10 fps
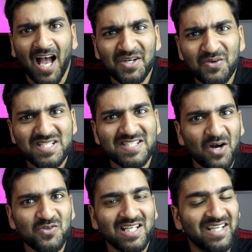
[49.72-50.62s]
I know it
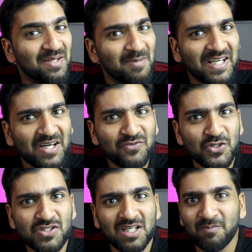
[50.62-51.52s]
sounds a little bit
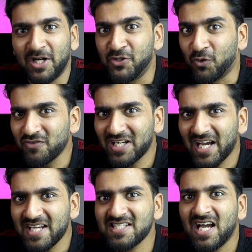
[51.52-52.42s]
confusing but don't worry
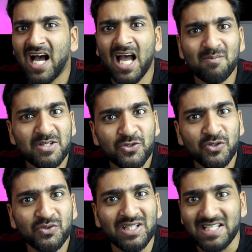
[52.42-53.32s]
guys, I'll be
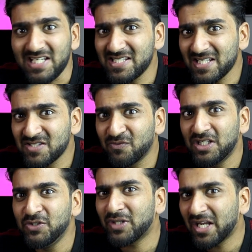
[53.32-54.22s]
showing you the easiest way
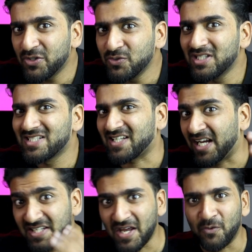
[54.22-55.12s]
you can do this
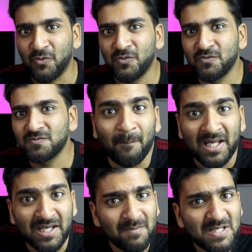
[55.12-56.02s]
right now.
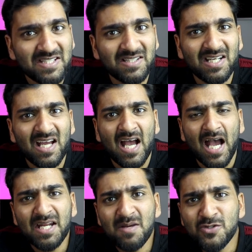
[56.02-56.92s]
My name is Chidan
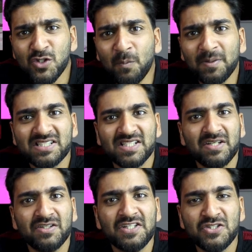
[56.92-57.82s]
and I am super
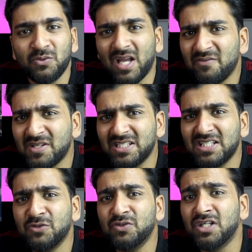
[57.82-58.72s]
excited to teach you
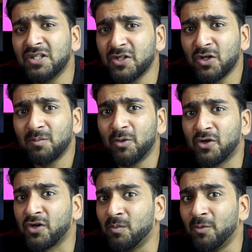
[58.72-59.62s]
everything you need to know
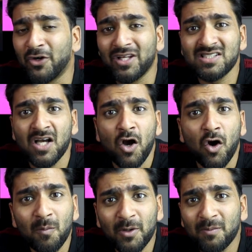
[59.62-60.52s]
about robotics,
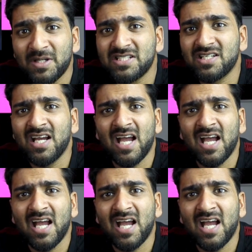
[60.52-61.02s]
home automation